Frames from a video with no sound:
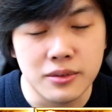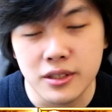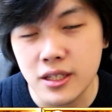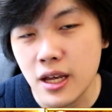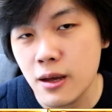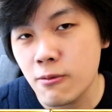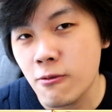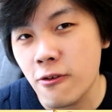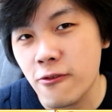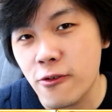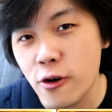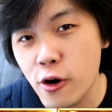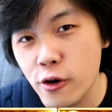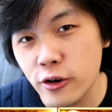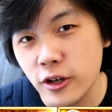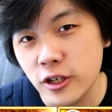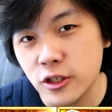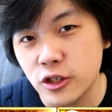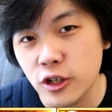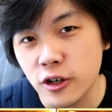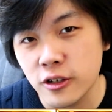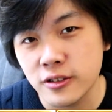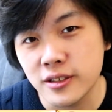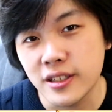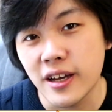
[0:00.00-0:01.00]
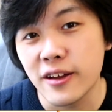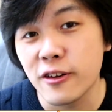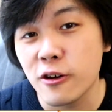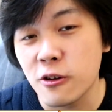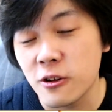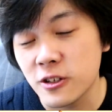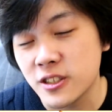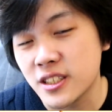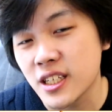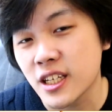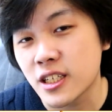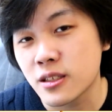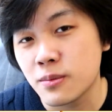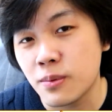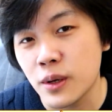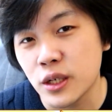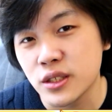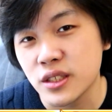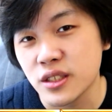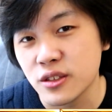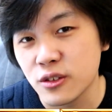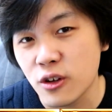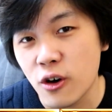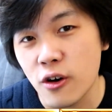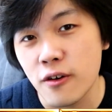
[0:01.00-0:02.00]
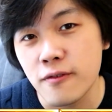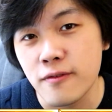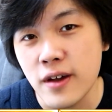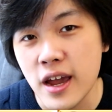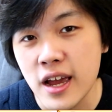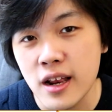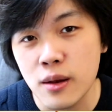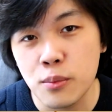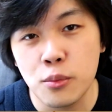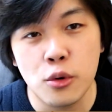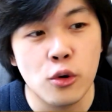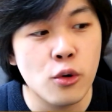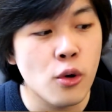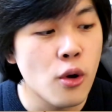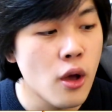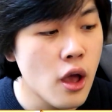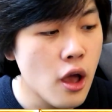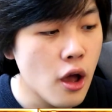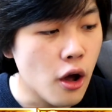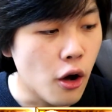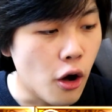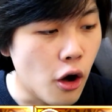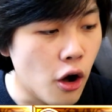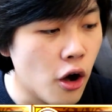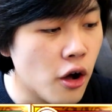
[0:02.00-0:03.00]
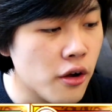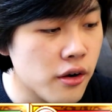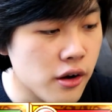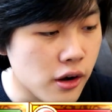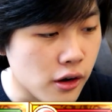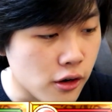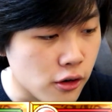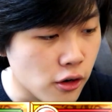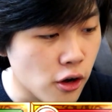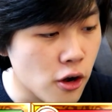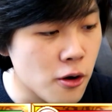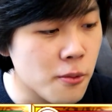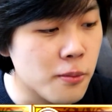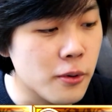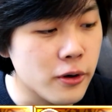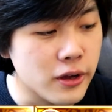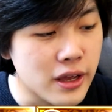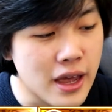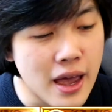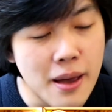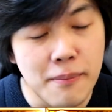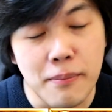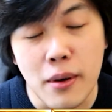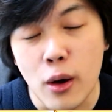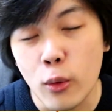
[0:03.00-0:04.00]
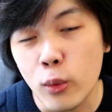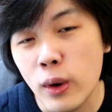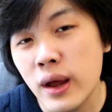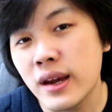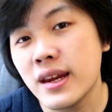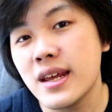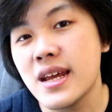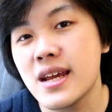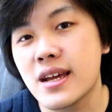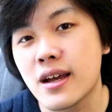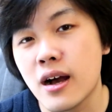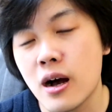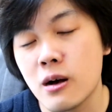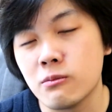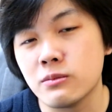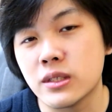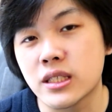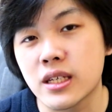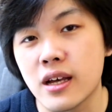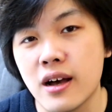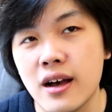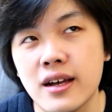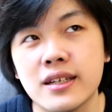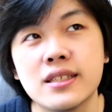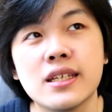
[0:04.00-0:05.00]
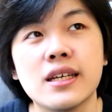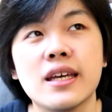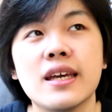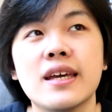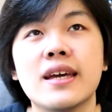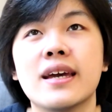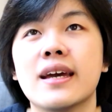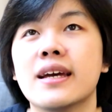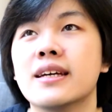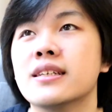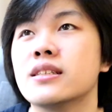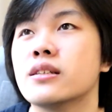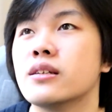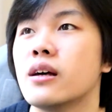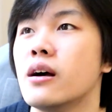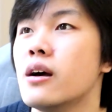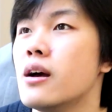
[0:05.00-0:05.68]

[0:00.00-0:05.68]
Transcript: Same with Holy Jones. I know the 6+ is not available on global yet, but when he comes, guys, he is